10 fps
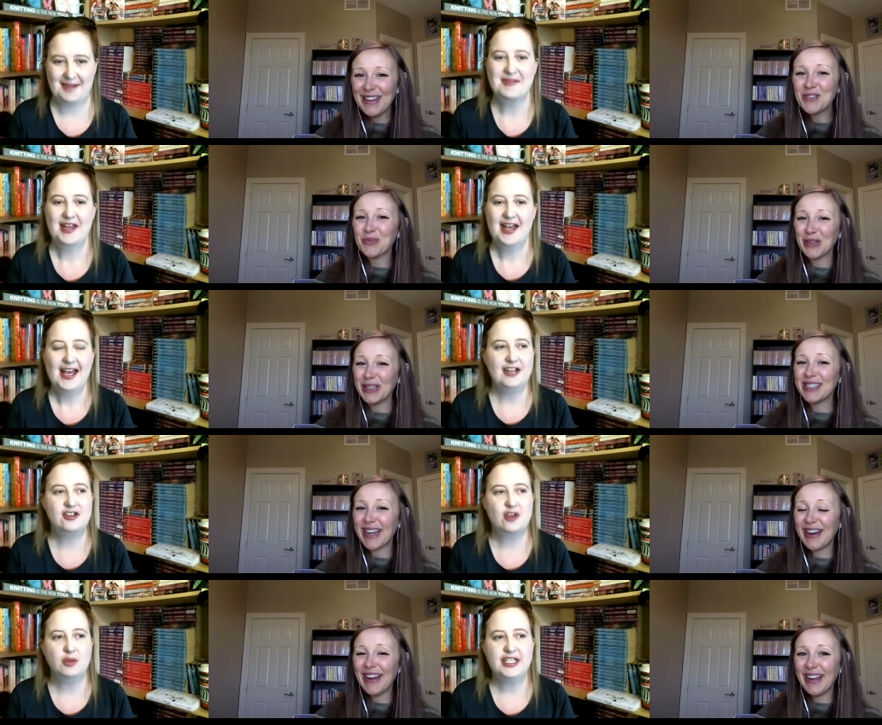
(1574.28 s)
Speaker 1: It's, really it's
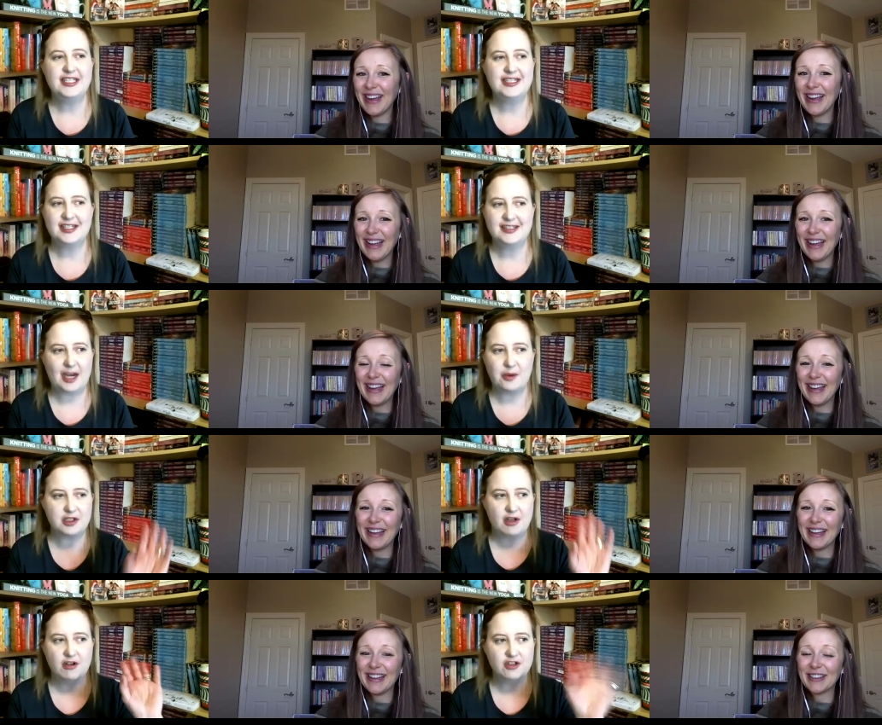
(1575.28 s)
only six hours
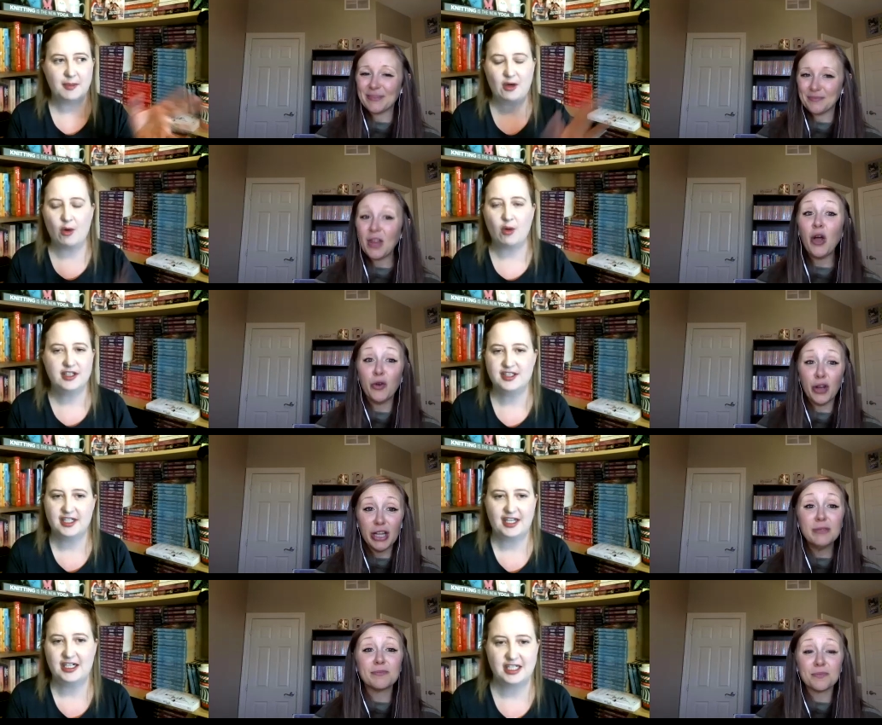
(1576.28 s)
long, so my goal oh, is oh, to
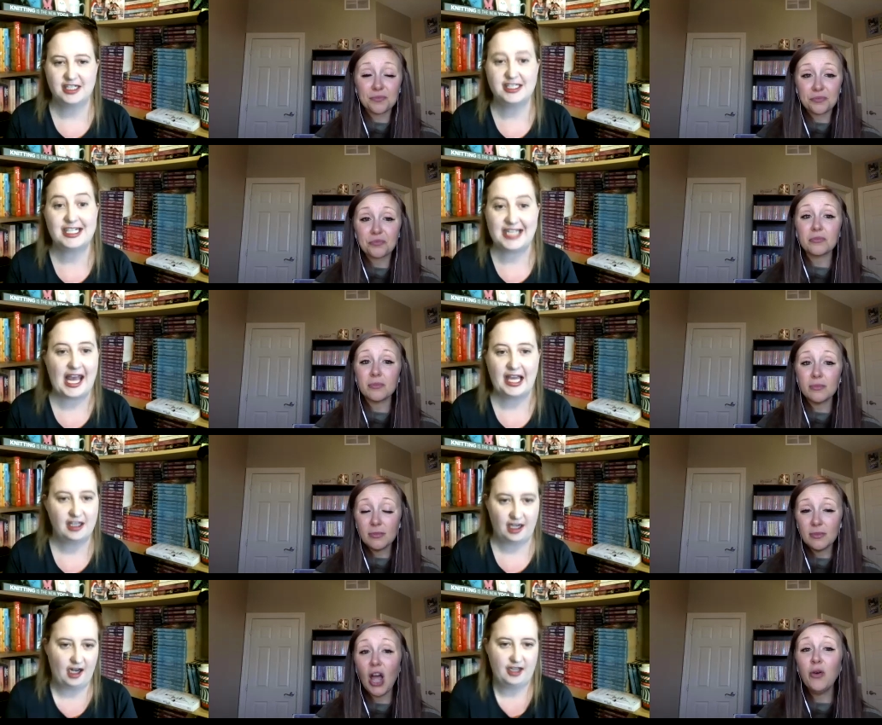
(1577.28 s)
get it done today,
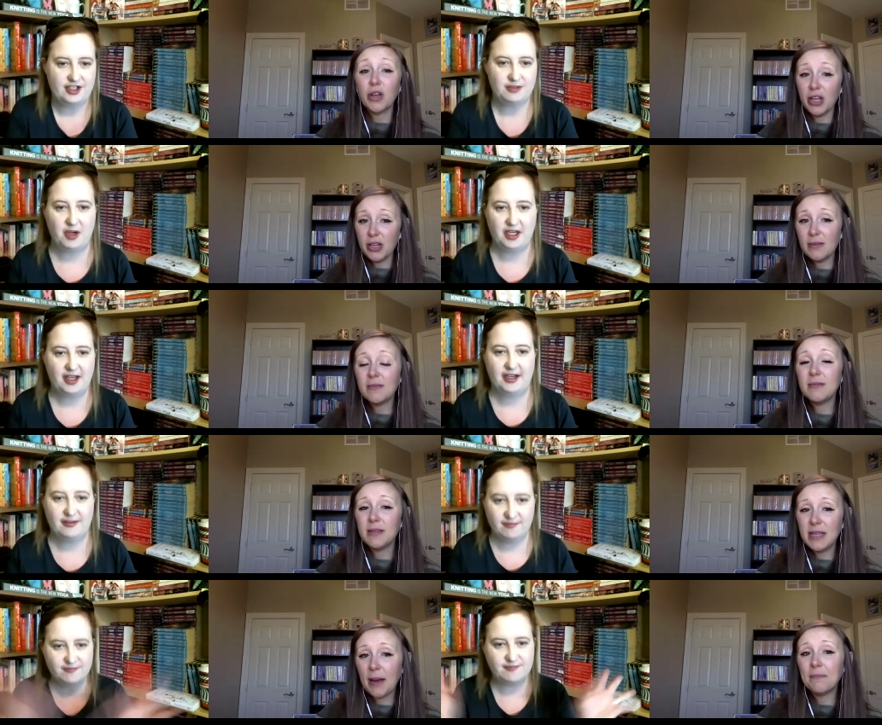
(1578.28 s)
and I oh, just oh, want to kind of
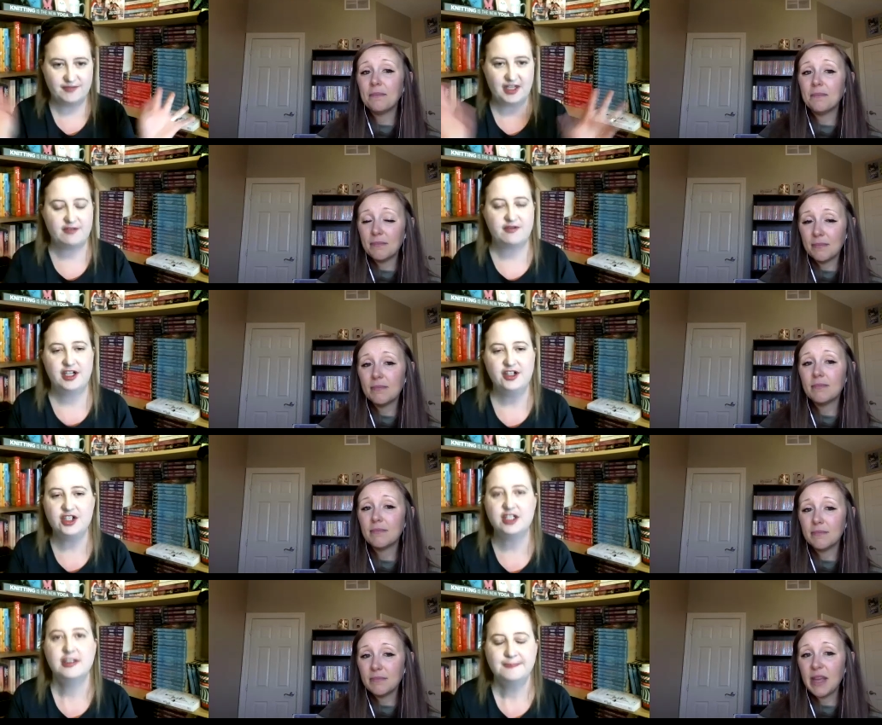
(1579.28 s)
yep. get it finished.
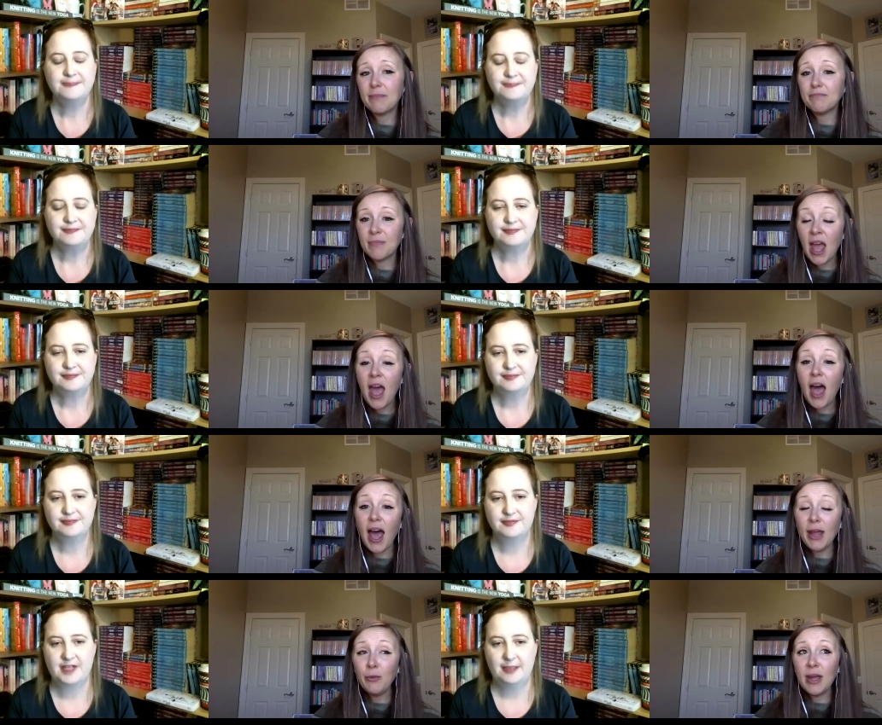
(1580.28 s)
Speaker 2: Yep.
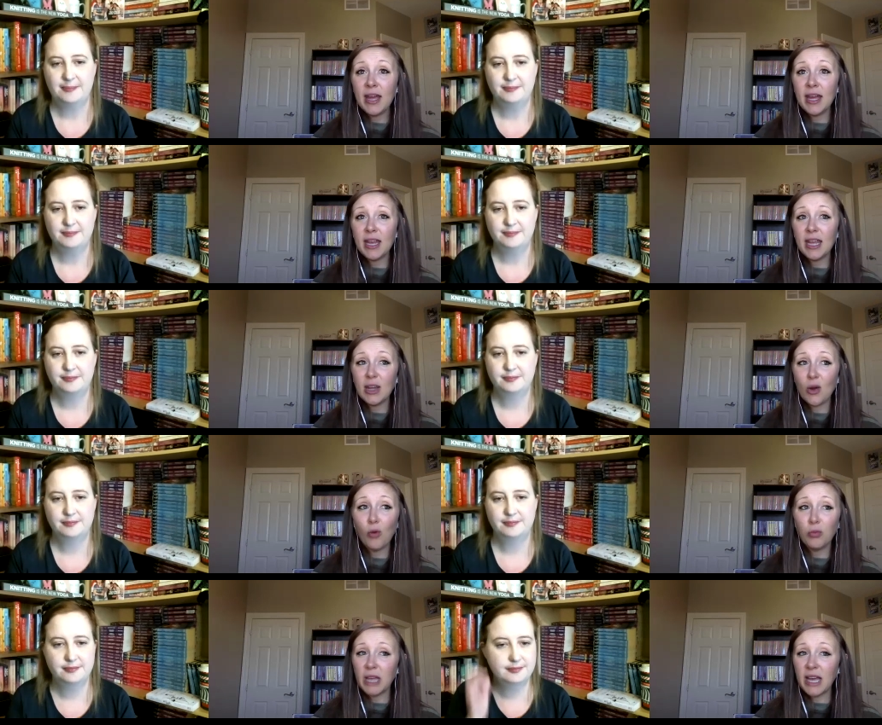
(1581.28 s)
I read In
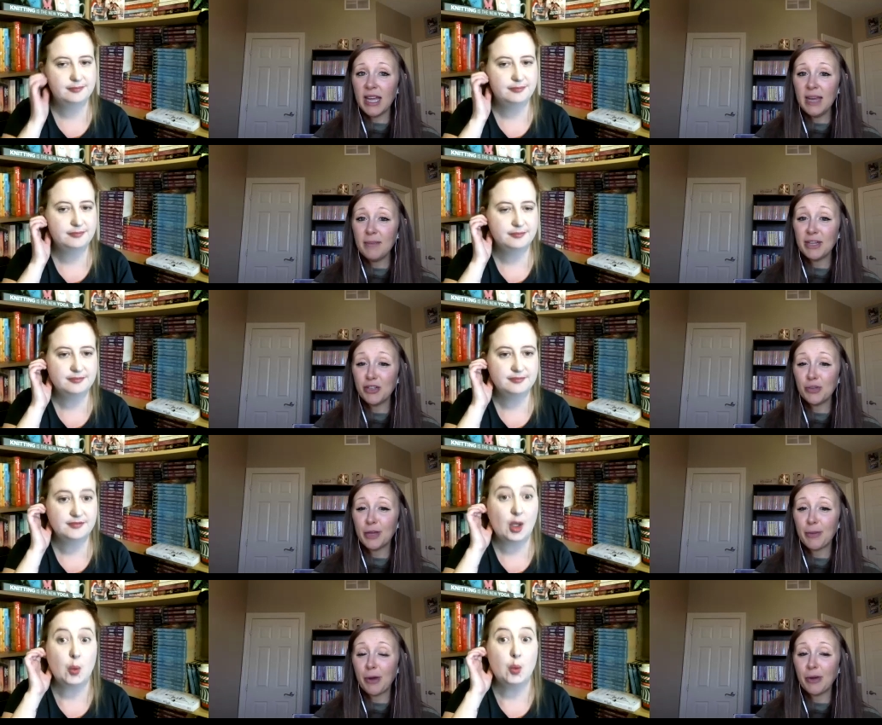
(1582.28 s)
Cold Blood by Truman
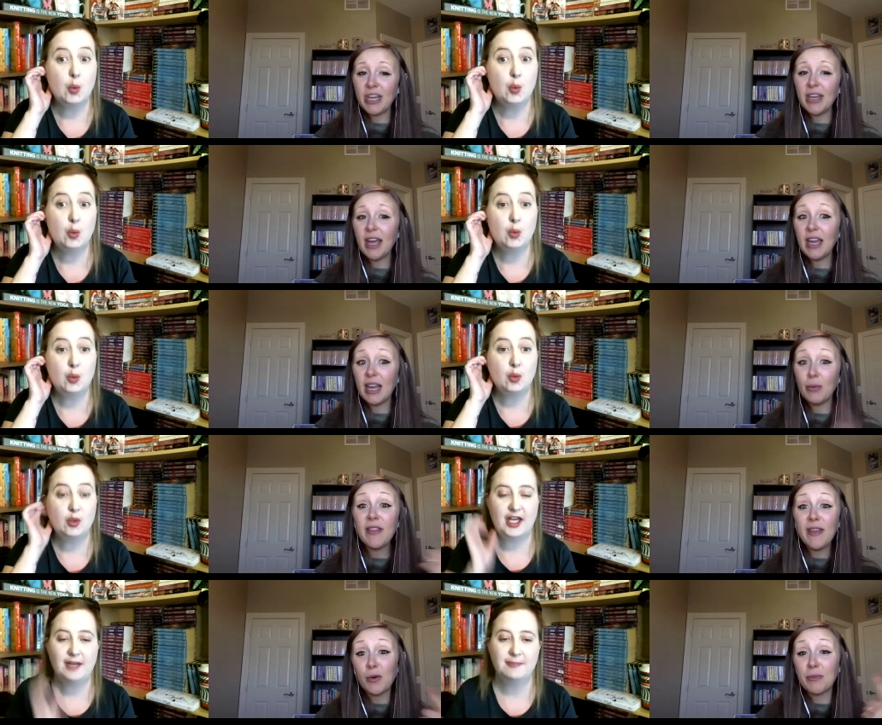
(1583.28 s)
Capote, mm-hmm. and I
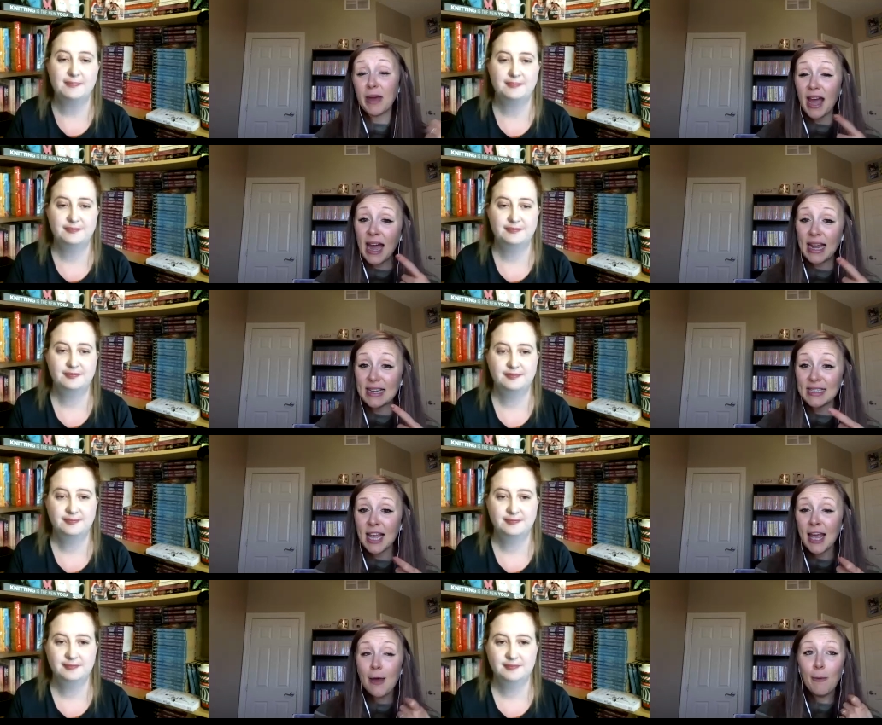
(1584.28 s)
read yep. that with my eyes,
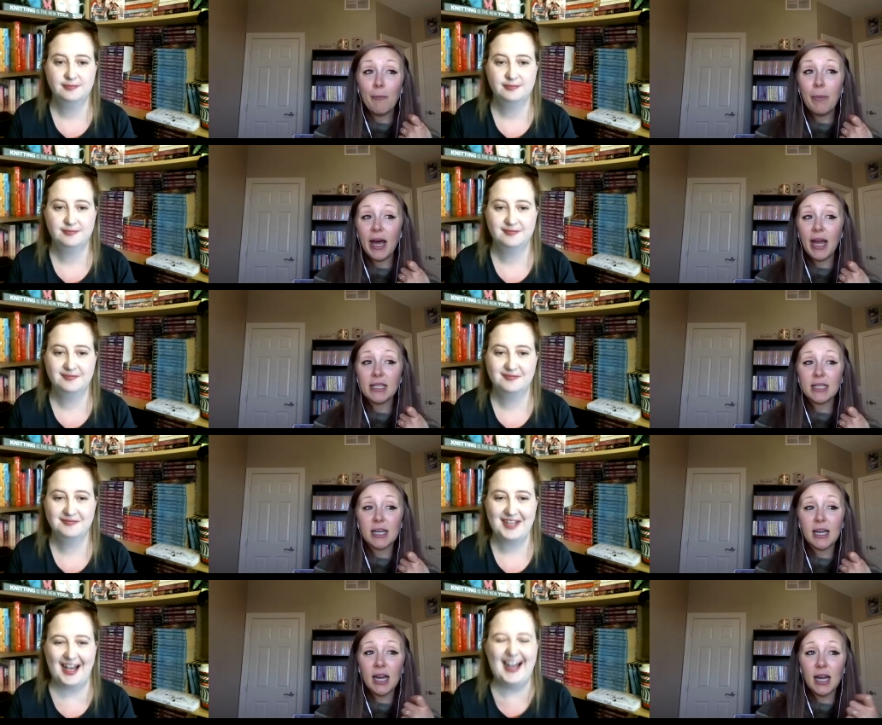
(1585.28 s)
but um,